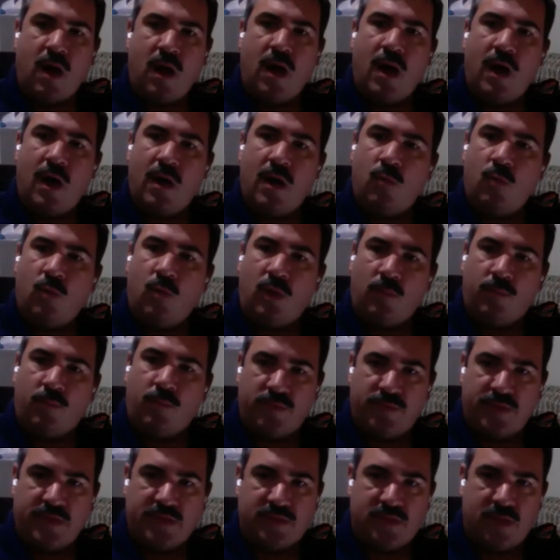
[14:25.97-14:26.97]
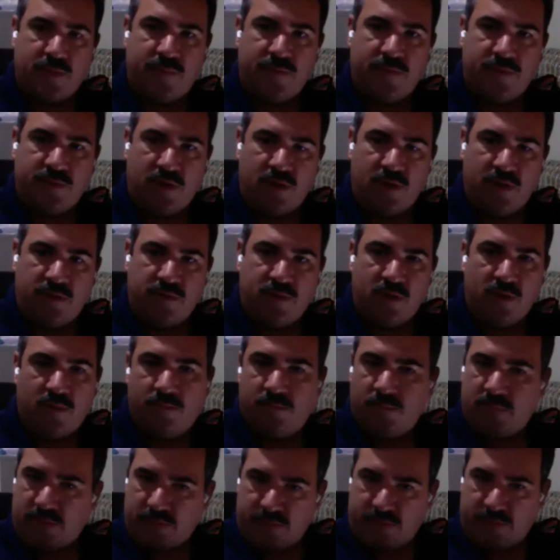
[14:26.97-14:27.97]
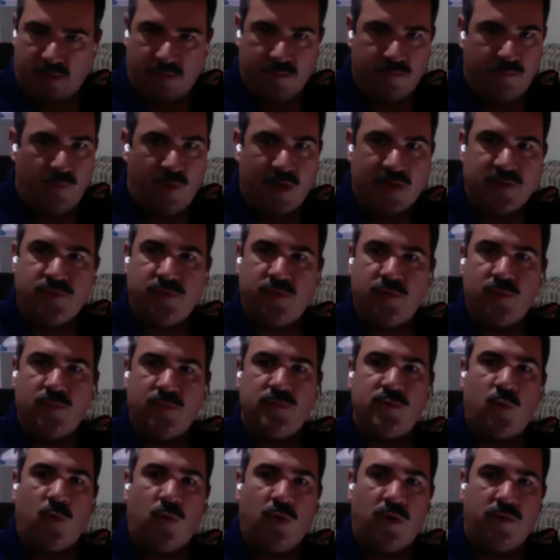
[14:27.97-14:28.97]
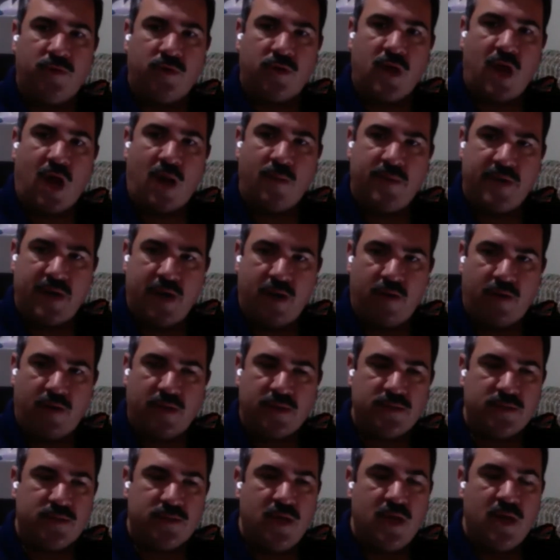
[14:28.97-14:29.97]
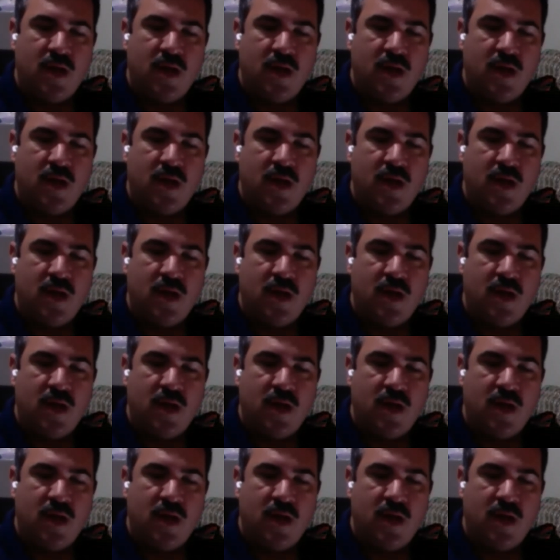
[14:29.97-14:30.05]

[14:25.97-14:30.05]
will put these up in their restrooms or in their common areas.